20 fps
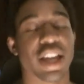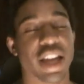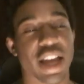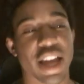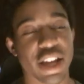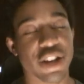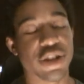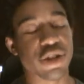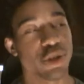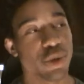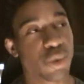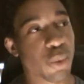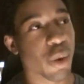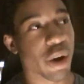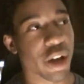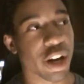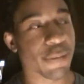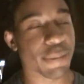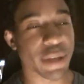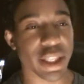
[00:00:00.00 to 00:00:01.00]
and you
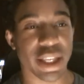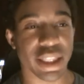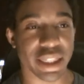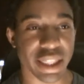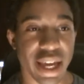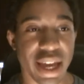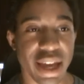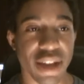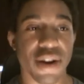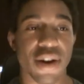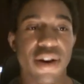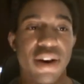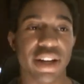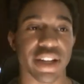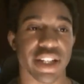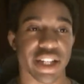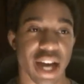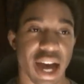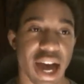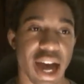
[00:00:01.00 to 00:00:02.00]
want to be the thing
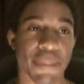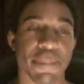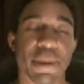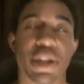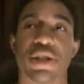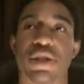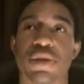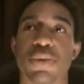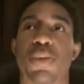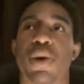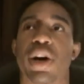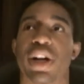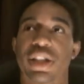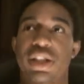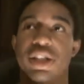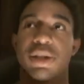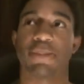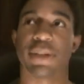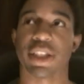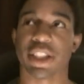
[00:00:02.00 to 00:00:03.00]
on top, and you want
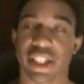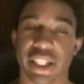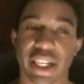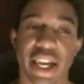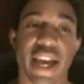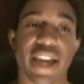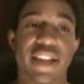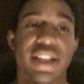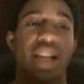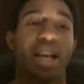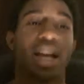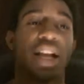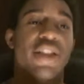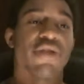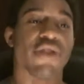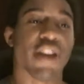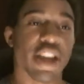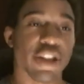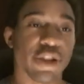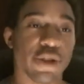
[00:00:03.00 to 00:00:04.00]
it to be the case
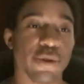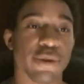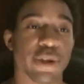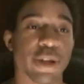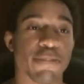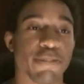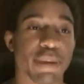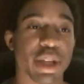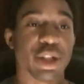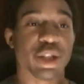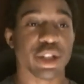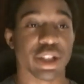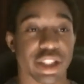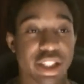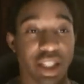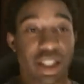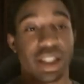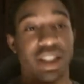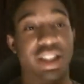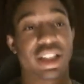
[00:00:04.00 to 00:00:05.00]
that you can be
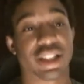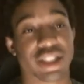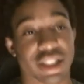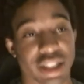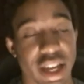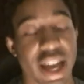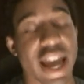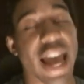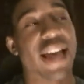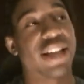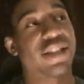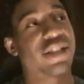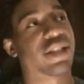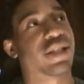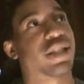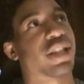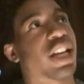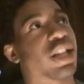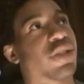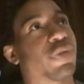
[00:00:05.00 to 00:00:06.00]
just as
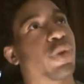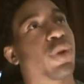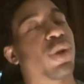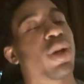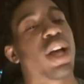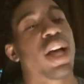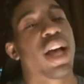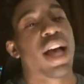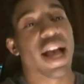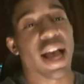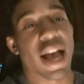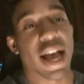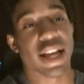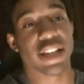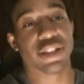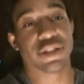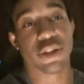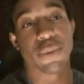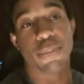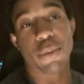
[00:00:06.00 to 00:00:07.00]
successful
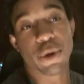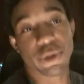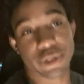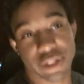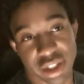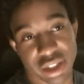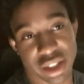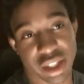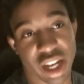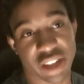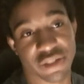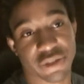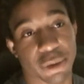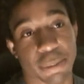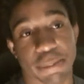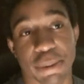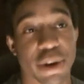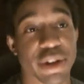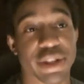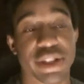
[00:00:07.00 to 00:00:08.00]
as the most
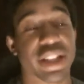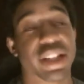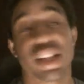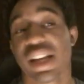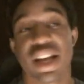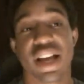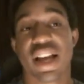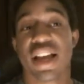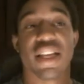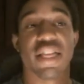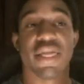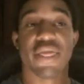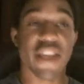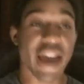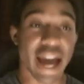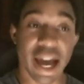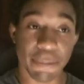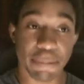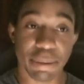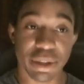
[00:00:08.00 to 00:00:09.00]
successful person,
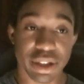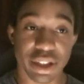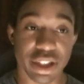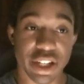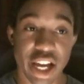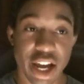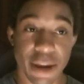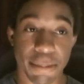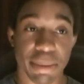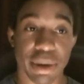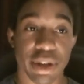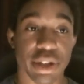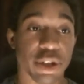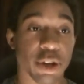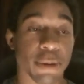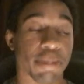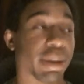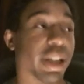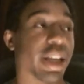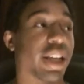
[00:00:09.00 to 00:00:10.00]
that puts a damper in
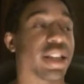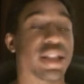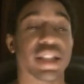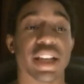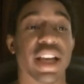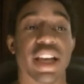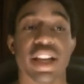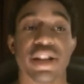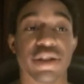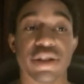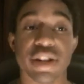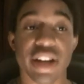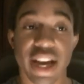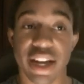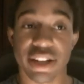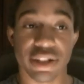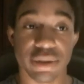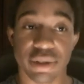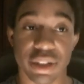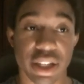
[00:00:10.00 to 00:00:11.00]
your plans, and you're
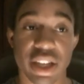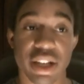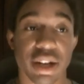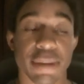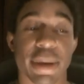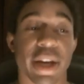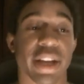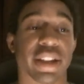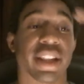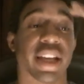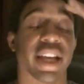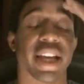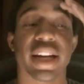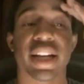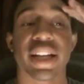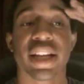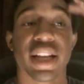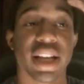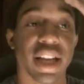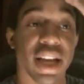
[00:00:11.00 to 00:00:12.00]
not too keen about
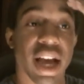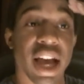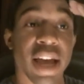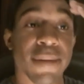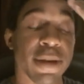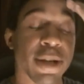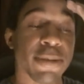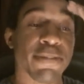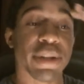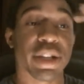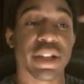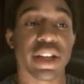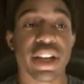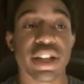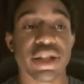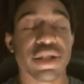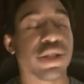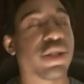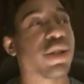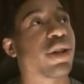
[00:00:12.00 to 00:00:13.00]
that. I mean,
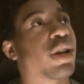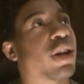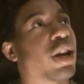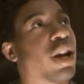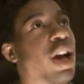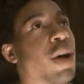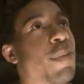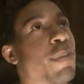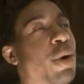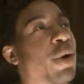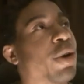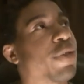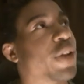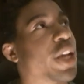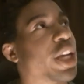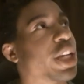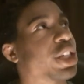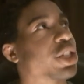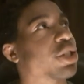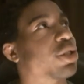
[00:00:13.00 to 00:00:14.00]
because you're a
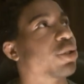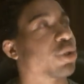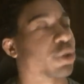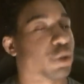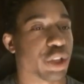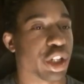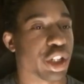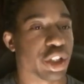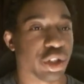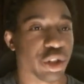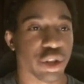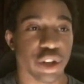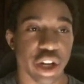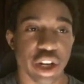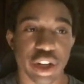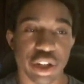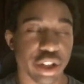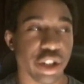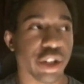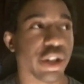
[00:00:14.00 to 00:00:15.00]
motivational creature,
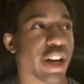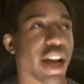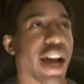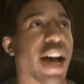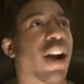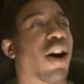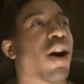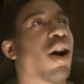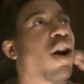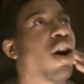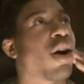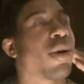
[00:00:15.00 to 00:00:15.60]
you're not